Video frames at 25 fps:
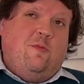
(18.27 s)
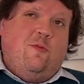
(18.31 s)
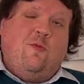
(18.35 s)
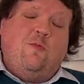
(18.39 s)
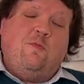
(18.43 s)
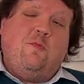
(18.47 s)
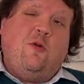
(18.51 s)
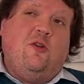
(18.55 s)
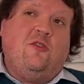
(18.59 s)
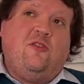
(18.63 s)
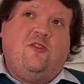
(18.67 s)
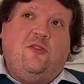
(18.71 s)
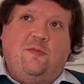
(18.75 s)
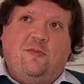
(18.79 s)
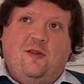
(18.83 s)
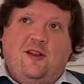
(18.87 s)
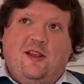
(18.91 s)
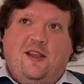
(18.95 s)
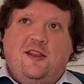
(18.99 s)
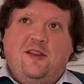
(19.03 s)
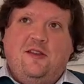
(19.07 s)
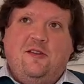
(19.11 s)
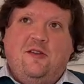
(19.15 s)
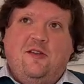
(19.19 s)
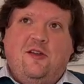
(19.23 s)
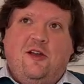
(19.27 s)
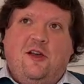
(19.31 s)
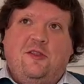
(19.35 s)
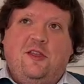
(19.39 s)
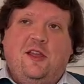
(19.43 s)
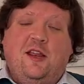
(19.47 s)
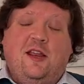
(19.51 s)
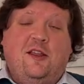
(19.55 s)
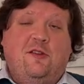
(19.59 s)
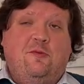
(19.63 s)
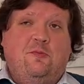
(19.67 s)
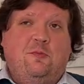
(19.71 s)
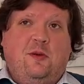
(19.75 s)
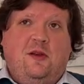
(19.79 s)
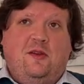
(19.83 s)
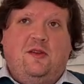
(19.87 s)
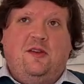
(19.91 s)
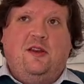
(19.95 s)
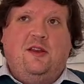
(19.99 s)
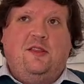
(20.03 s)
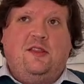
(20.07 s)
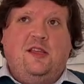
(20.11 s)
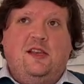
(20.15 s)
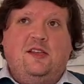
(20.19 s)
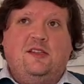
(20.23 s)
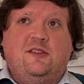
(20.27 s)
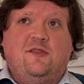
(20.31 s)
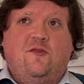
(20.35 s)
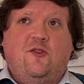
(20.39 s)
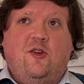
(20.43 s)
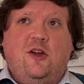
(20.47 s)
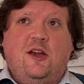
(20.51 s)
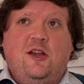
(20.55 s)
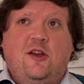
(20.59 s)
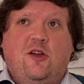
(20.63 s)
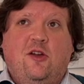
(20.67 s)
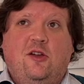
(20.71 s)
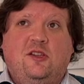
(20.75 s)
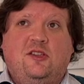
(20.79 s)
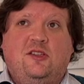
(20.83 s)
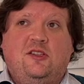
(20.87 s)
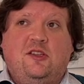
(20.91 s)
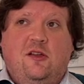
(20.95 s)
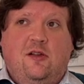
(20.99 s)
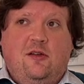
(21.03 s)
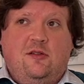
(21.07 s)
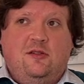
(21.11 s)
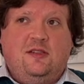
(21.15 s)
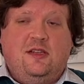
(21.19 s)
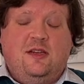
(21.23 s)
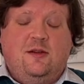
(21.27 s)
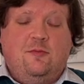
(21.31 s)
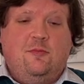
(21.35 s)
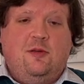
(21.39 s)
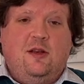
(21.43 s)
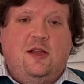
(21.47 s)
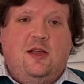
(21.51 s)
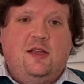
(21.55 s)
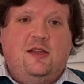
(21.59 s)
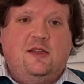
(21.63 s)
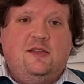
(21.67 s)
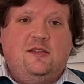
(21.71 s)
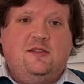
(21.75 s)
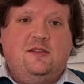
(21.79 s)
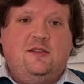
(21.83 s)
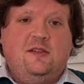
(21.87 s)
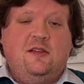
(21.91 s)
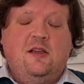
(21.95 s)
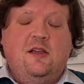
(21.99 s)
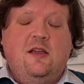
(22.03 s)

Possibly. I think it's a very nice starting place.